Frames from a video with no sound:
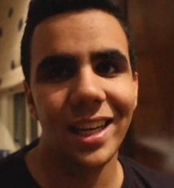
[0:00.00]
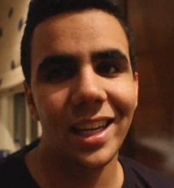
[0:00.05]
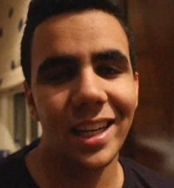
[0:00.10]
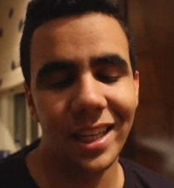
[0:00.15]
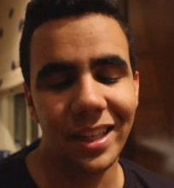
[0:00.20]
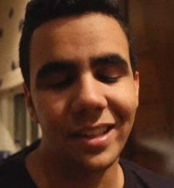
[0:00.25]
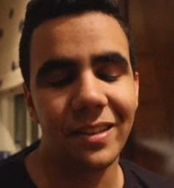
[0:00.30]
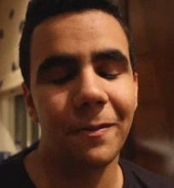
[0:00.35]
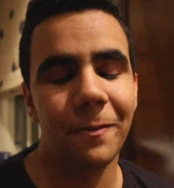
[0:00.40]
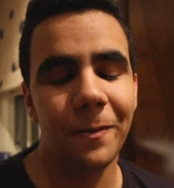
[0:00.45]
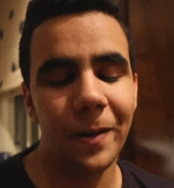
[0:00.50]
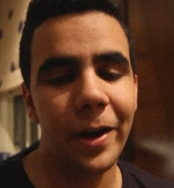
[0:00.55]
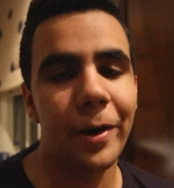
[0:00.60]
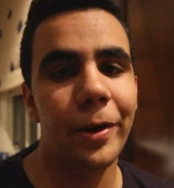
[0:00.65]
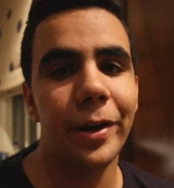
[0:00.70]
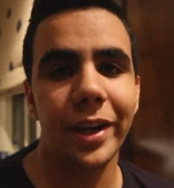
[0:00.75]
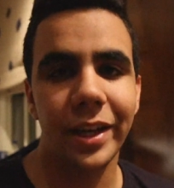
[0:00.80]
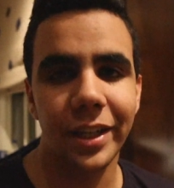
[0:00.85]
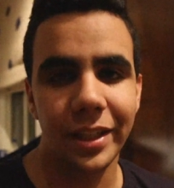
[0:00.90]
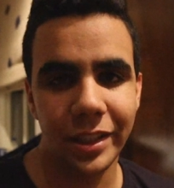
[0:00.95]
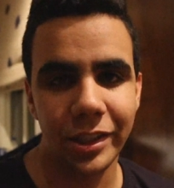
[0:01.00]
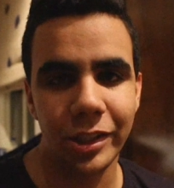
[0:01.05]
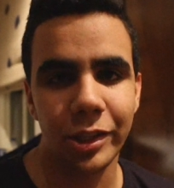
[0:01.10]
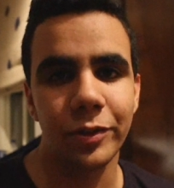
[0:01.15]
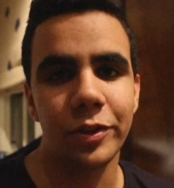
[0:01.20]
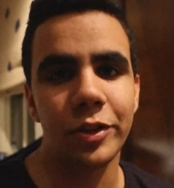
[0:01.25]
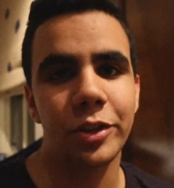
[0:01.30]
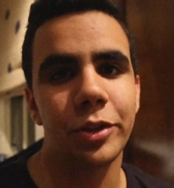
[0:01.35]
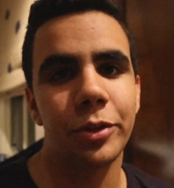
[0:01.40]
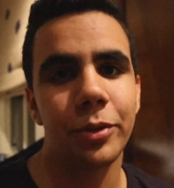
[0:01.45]
It's very
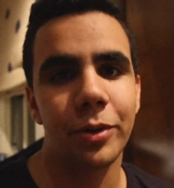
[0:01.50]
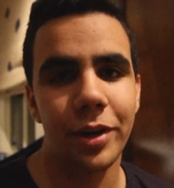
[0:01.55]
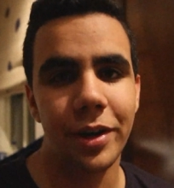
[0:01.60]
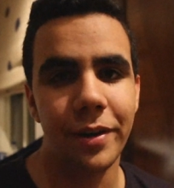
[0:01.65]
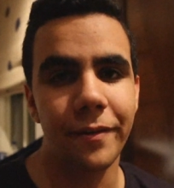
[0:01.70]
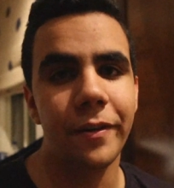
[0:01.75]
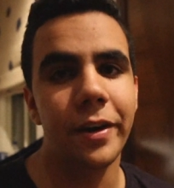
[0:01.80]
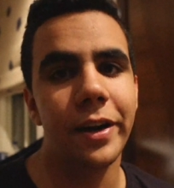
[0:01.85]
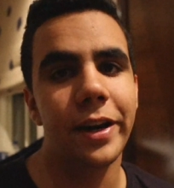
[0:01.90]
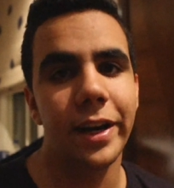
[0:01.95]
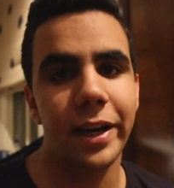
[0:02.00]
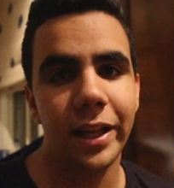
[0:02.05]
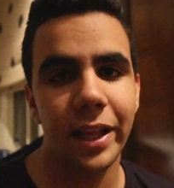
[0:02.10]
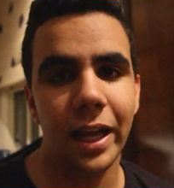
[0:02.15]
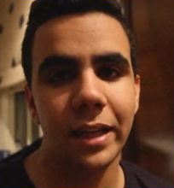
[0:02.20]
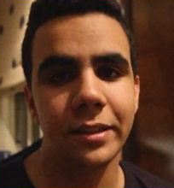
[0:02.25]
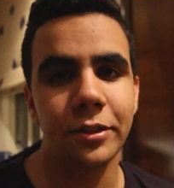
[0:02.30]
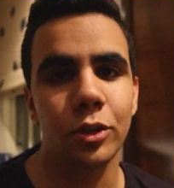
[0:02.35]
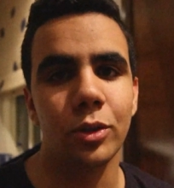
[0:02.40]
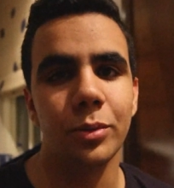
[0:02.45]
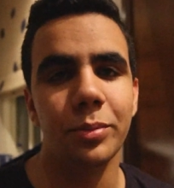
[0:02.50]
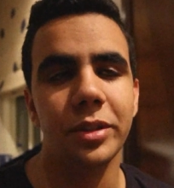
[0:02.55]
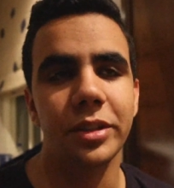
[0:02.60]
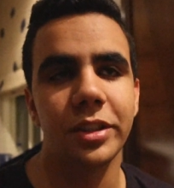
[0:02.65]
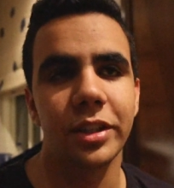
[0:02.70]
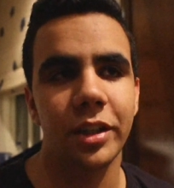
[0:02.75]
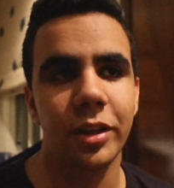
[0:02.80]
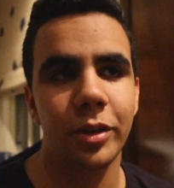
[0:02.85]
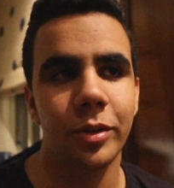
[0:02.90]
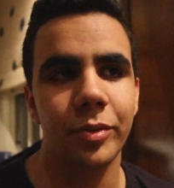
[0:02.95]
conservatory, very classical
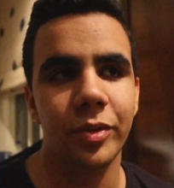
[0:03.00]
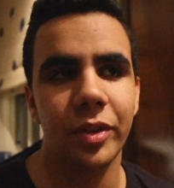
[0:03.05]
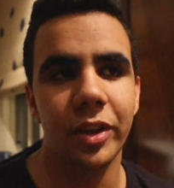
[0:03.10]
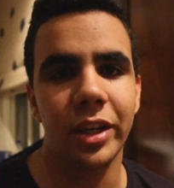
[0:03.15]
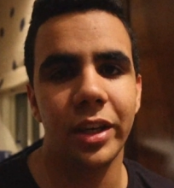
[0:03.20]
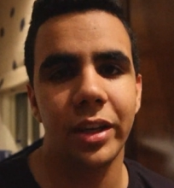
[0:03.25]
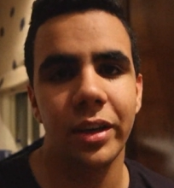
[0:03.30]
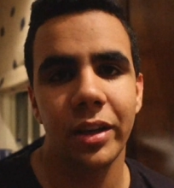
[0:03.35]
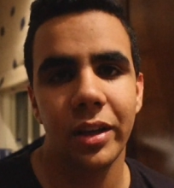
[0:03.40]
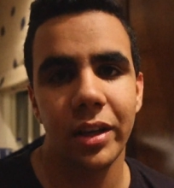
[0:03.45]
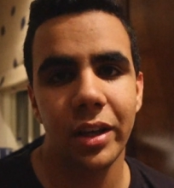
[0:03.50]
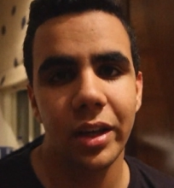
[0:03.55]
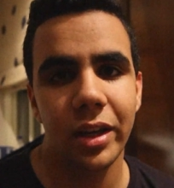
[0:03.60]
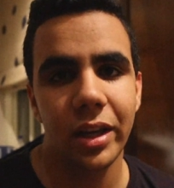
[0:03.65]
music only.